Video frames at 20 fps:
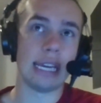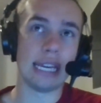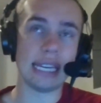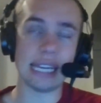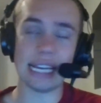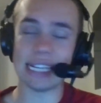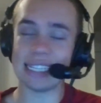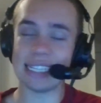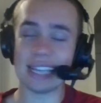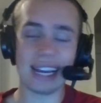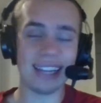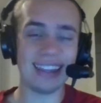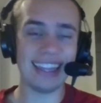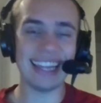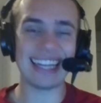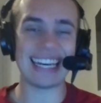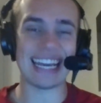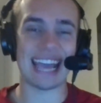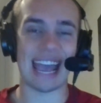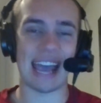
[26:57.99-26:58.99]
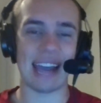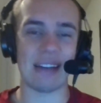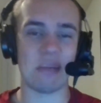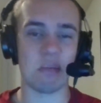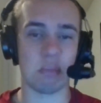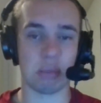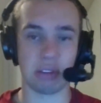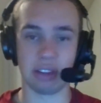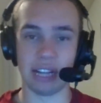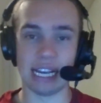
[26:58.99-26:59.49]
it's not that he
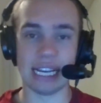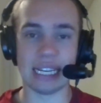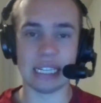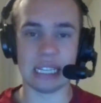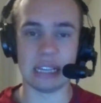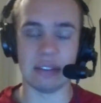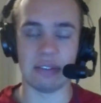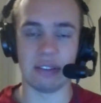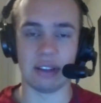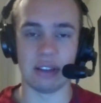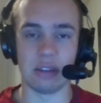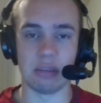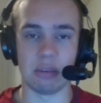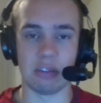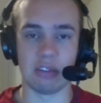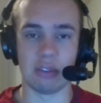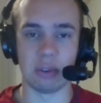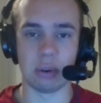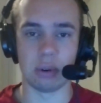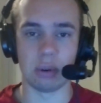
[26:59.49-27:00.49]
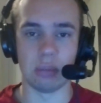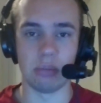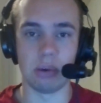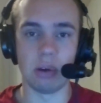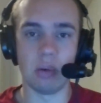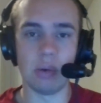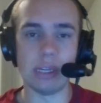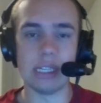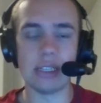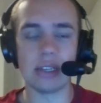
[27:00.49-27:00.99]
hadn't played defense before,
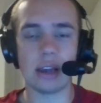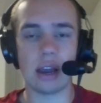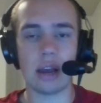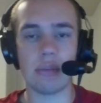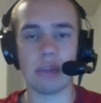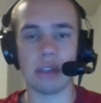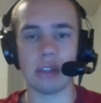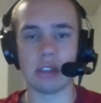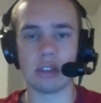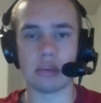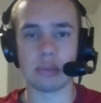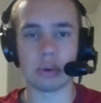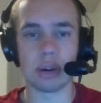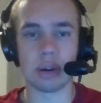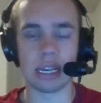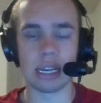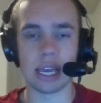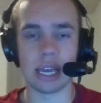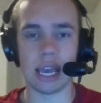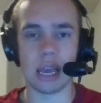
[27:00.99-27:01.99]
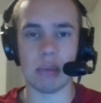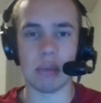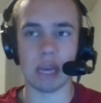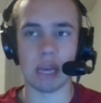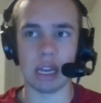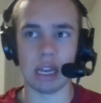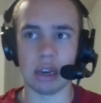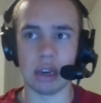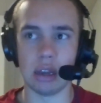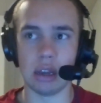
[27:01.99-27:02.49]
but we saw him in the spring
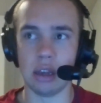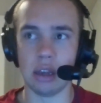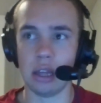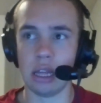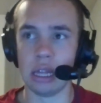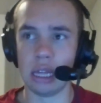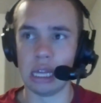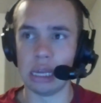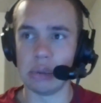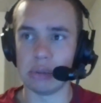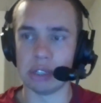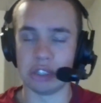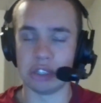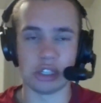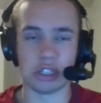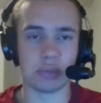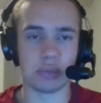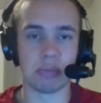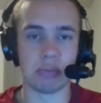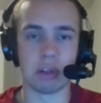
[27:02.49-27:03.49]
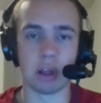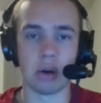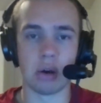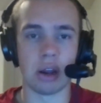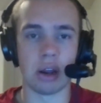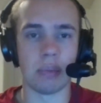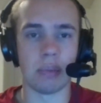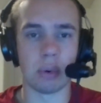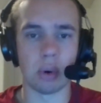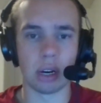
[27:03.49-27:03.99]
game and he was just
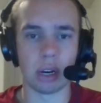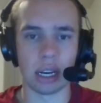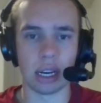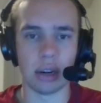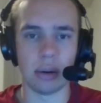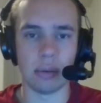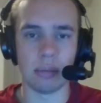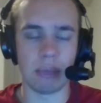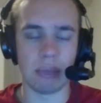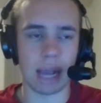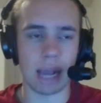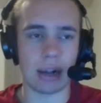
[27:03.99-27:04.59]
blowing up Oregon